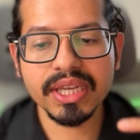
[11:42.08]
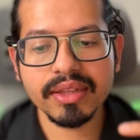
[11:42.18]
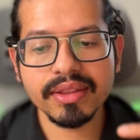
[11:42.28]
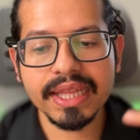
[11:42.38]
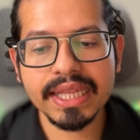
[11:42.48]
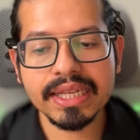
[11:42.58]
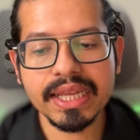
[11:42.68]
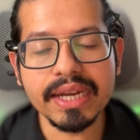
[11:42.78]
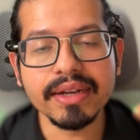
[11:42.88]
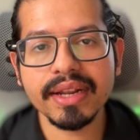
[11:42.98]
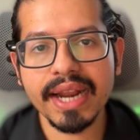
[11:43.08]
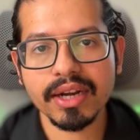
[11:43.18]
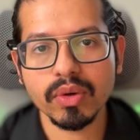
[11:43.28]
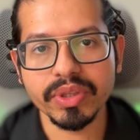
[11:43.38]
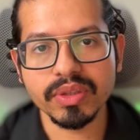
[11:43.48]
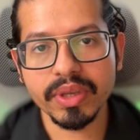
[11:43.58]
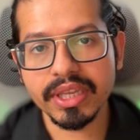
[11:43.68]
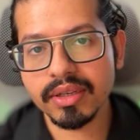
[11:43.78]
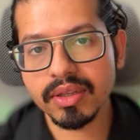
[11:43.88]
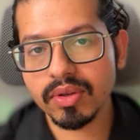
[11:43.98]
we can then interact with. We
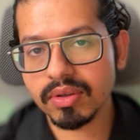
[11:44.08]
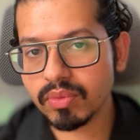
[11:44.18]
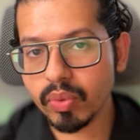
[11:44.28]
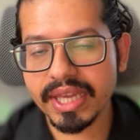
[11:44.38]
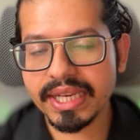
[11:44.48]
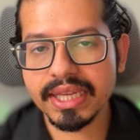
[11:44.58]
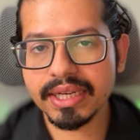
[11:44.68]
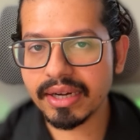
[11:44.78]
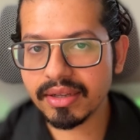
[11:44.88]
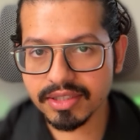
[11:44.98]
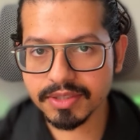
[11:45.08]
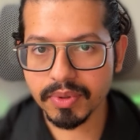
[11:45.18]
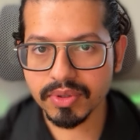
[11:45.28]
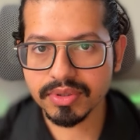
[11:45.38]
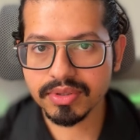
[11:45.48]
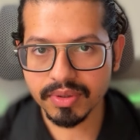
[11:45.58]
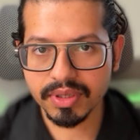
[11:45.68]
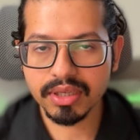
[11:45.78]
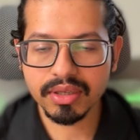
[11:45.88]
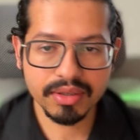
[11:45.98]
can query and get a response.
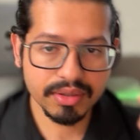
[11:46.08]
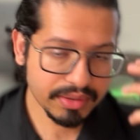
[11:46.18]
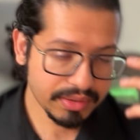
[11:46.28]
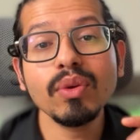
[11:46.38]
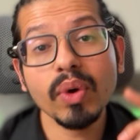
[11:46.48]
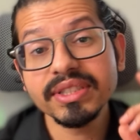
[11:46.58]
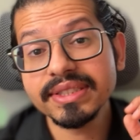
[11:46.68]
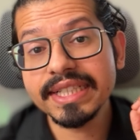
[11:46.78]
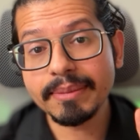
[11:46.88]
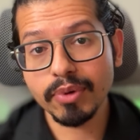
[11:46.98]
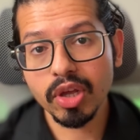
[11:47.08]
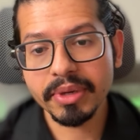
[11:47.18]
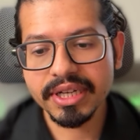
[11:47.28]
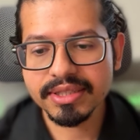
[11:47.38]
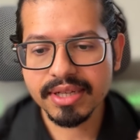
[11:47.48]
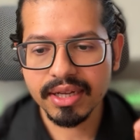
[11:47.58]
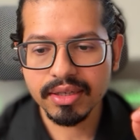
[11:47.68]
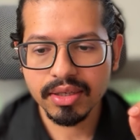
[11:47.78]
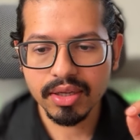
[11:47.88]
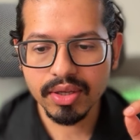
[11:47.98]
Okay. And once the deployment is
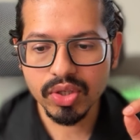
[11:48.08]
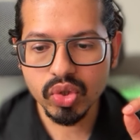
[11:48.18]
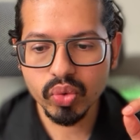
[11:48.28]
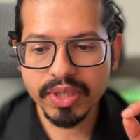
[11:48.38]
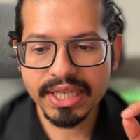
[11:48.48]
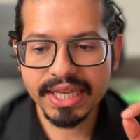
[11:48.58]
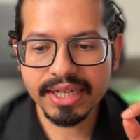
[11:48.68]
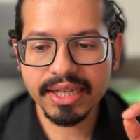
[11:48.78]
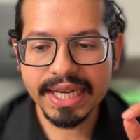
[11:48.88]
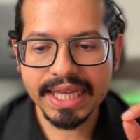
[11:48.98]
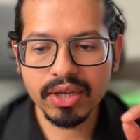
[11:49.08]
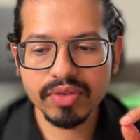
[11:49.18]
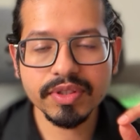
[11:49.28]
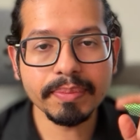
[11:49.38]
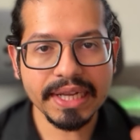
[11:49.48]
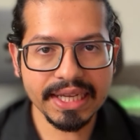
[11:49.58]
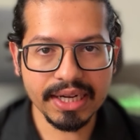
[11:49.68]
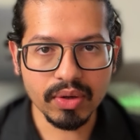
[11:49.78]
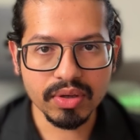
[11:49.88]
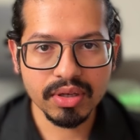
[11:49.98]
done, you will get a link of the
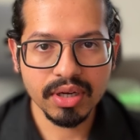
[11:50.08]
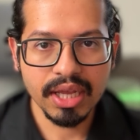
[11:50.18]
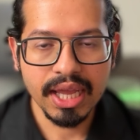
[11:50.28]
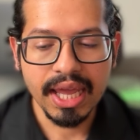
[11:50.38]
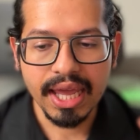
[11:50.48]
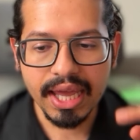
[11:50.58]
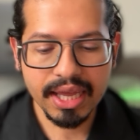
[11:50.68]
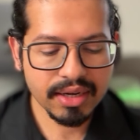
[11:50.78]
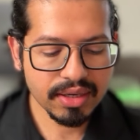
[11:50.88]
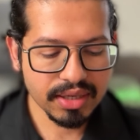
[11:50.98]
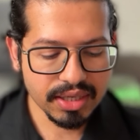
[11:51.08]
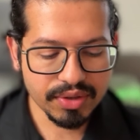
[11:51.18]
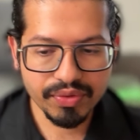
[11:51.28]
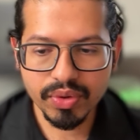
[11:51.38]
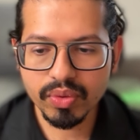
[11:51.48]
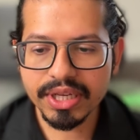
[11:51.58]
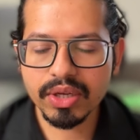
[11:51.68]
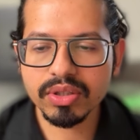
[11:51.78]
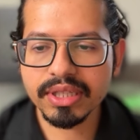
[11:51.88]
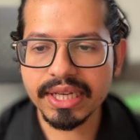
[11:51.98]
playground. And if you
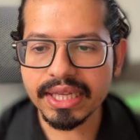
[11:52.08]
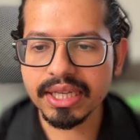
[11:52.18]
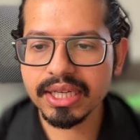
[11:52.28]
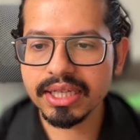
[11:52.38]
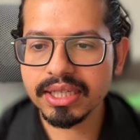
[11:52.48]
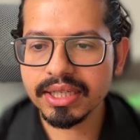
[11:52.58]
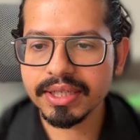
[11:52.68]
click on the link,